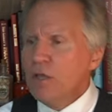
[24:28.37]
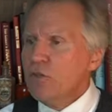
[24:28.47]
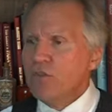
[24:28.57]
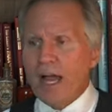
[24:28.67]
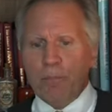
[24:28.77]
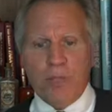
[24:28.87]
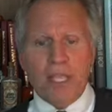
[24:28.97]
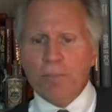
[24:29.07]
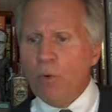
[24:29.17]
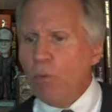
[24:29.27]
You've got
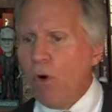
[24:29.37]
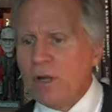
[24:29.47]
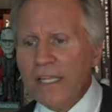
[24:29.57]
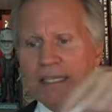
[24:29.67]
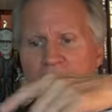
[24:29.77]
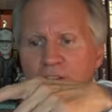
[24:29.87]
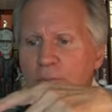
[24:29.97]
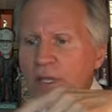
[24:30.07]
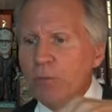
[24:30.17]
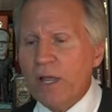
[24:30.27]
people walking down the
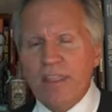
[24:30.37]
midway.